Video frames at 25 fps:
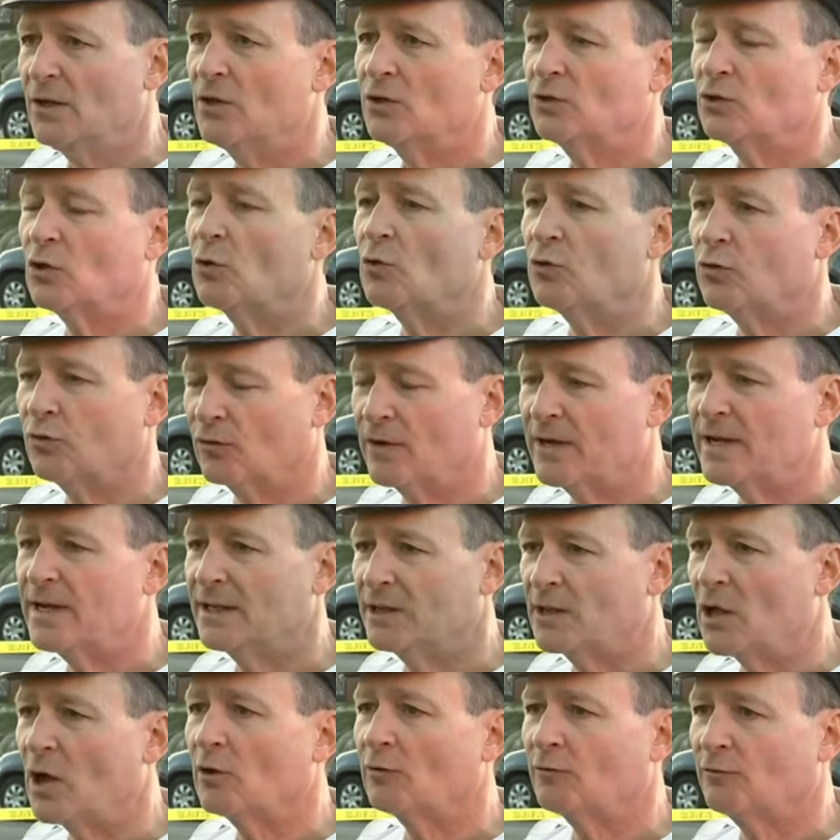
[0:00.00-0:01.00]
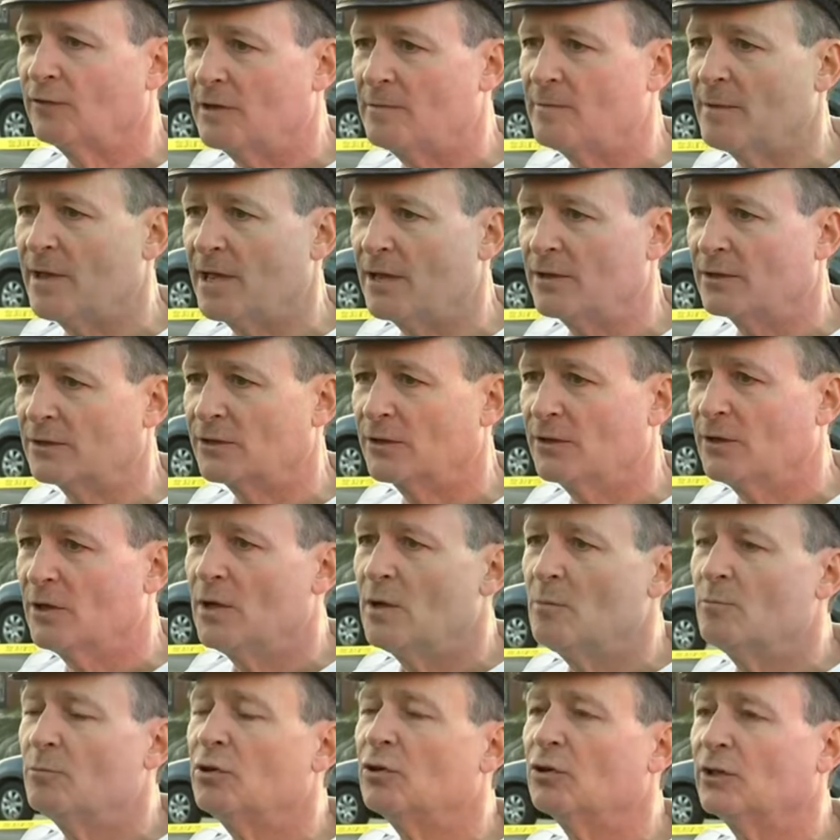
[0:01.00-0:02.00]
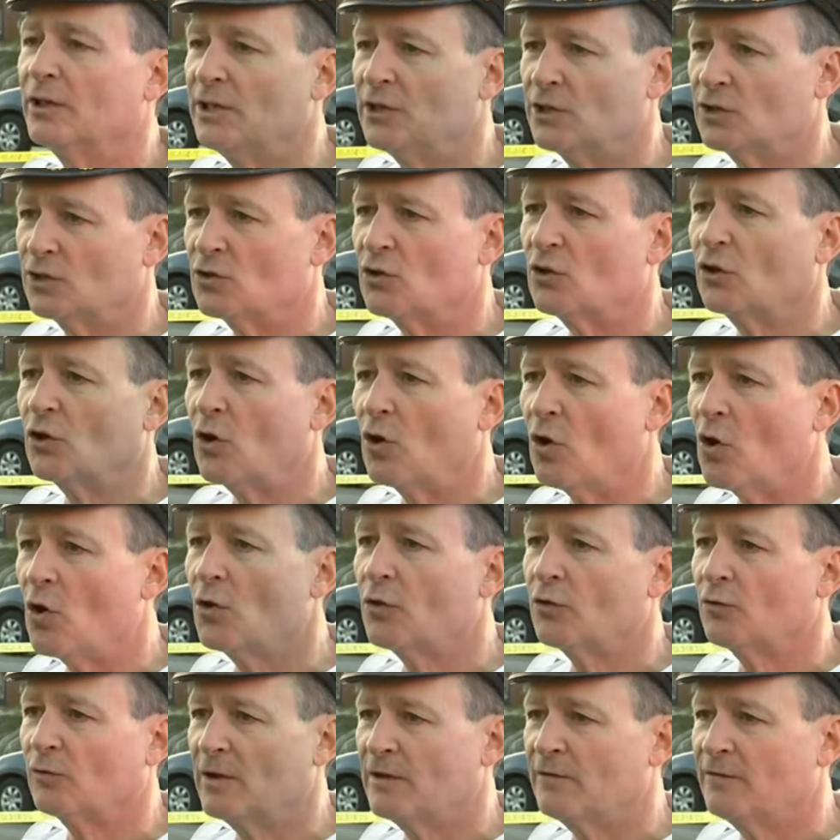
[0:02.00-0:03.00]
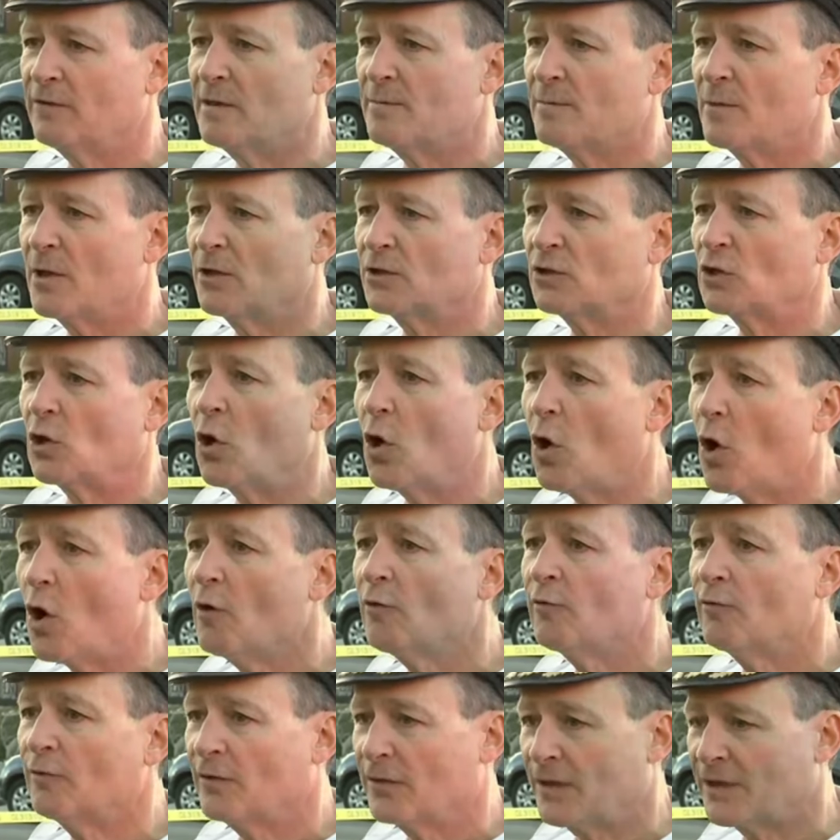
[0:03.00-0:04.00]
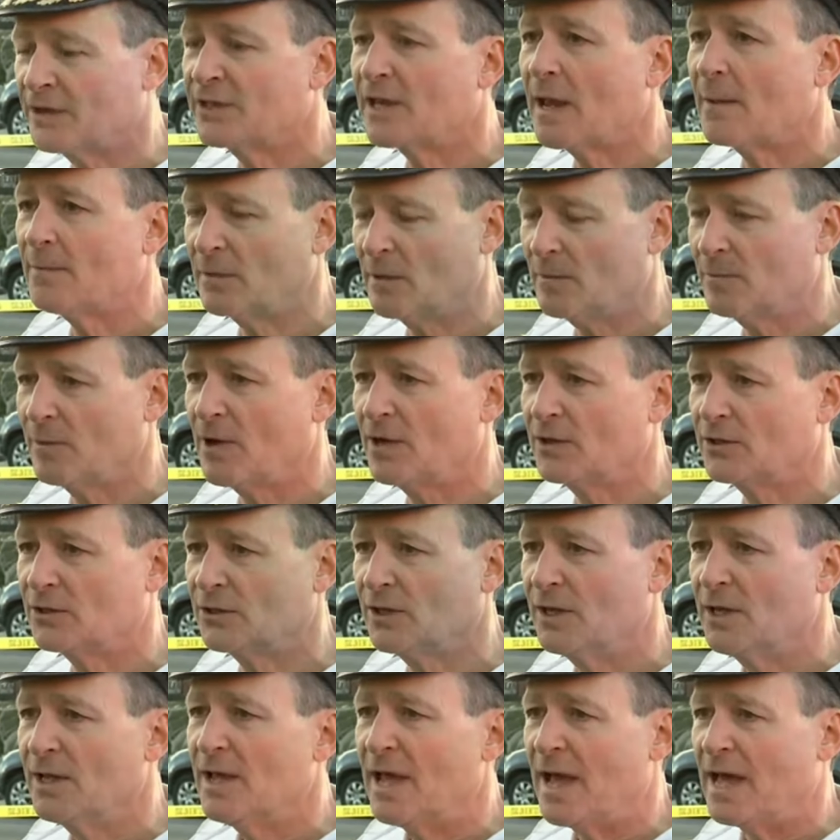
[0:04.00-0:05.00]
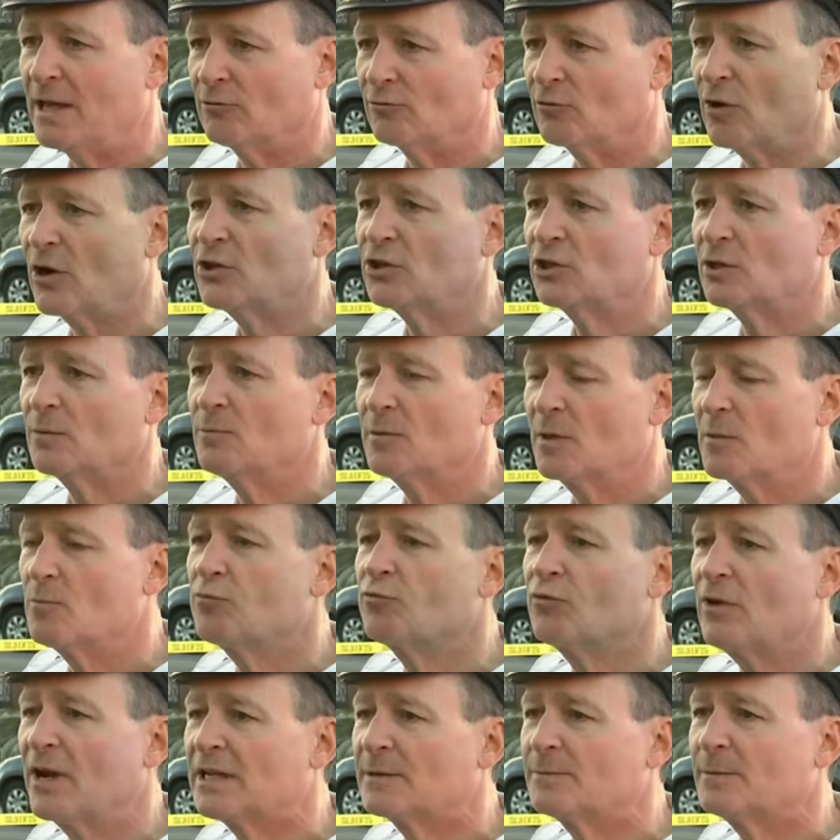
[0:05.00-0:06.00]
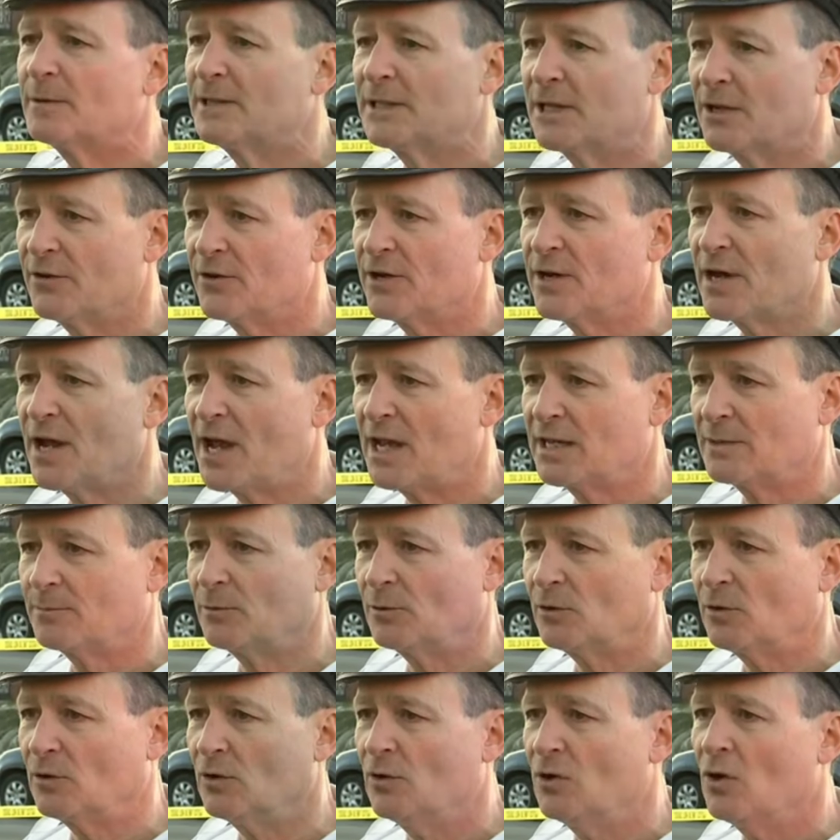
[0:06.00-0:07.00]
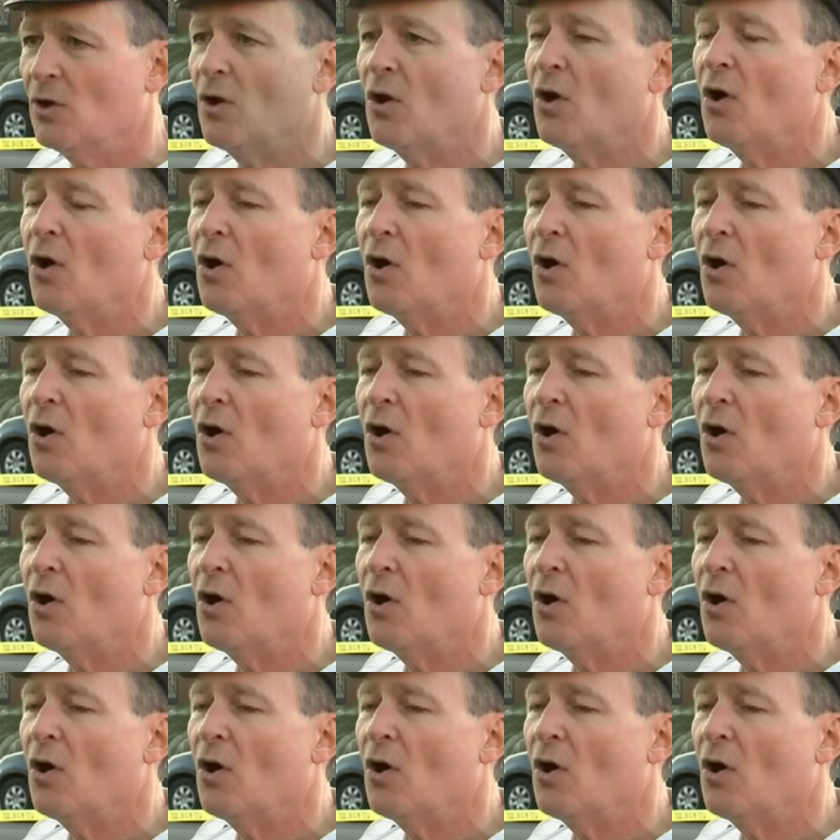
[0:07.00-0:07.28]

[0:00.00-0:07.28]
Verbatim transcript: So, three adult females. Police took all three females off the SEPTA bus and rushed them to Presbyterian Hospital.